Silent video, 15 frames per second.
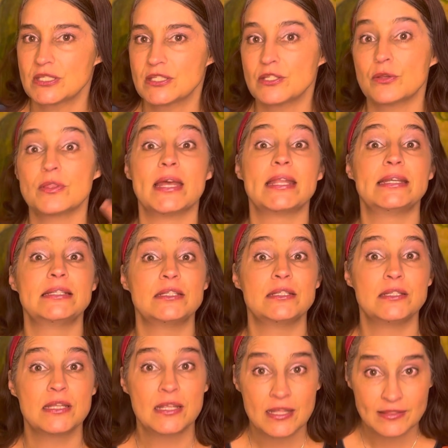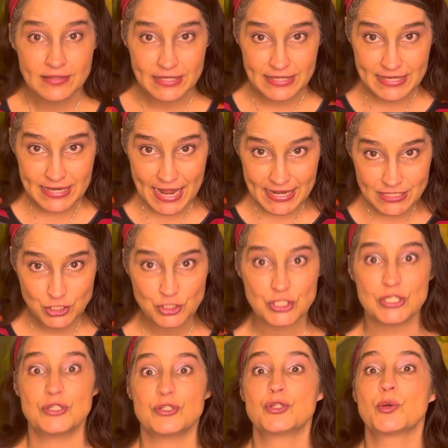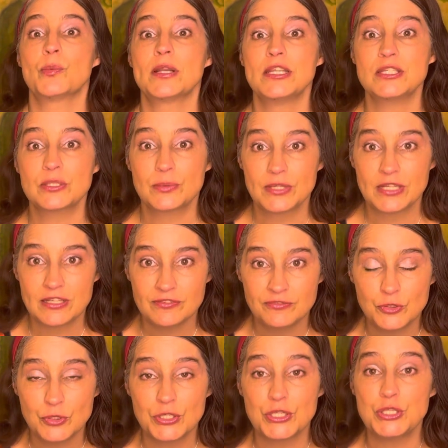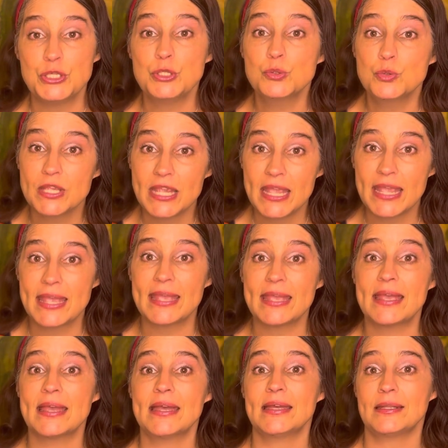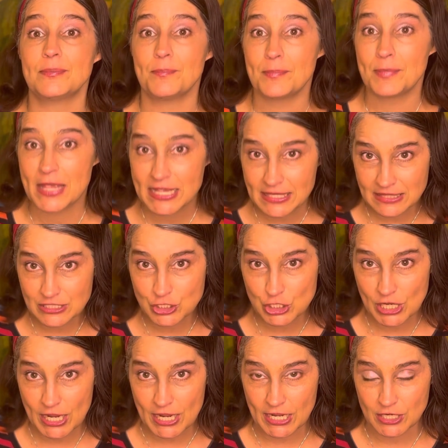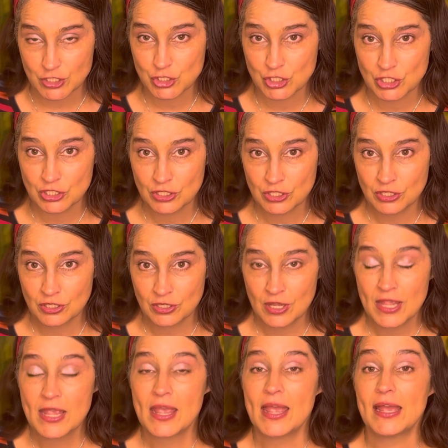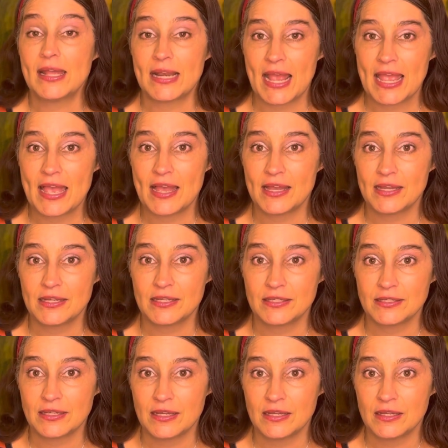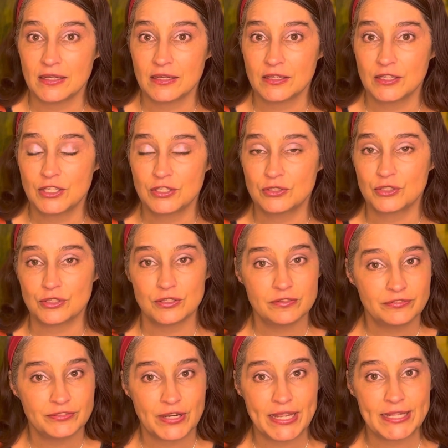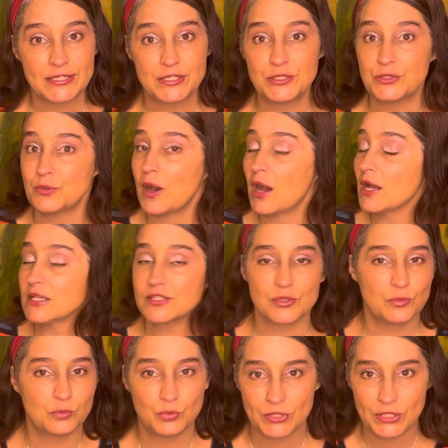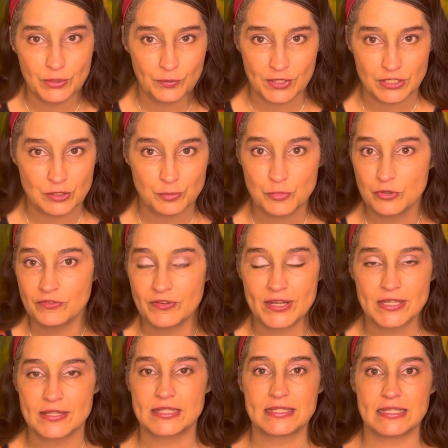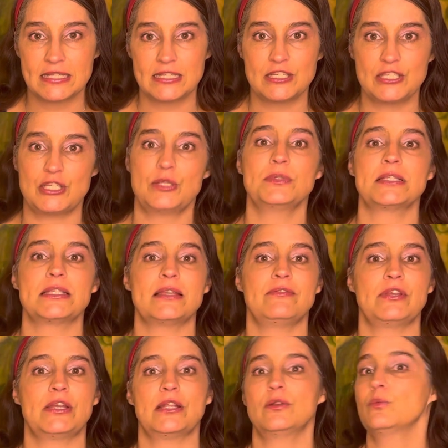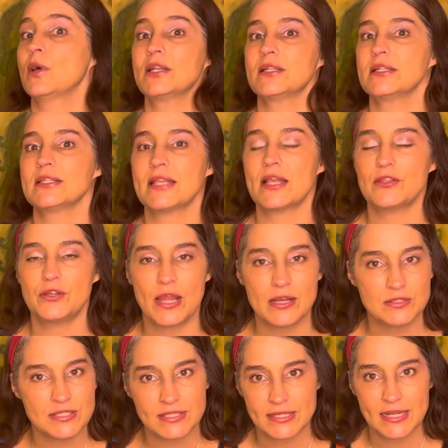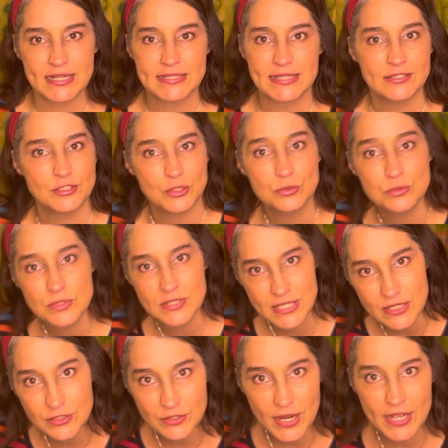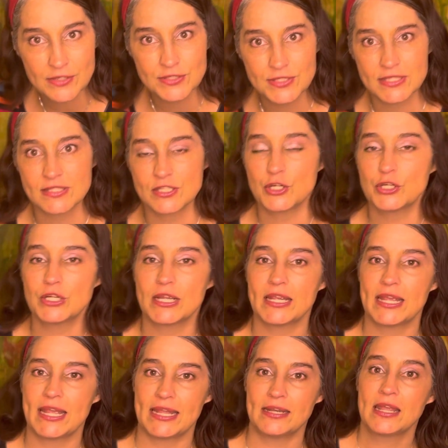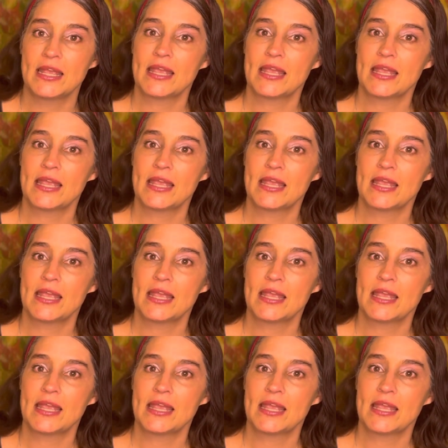so that in the next year, 2024, you can make the change. And I had a girlfriend who also really wanted to move out of the city she was living in and wanted to sell her house. And I said, don't sell your house, it's a hurricane.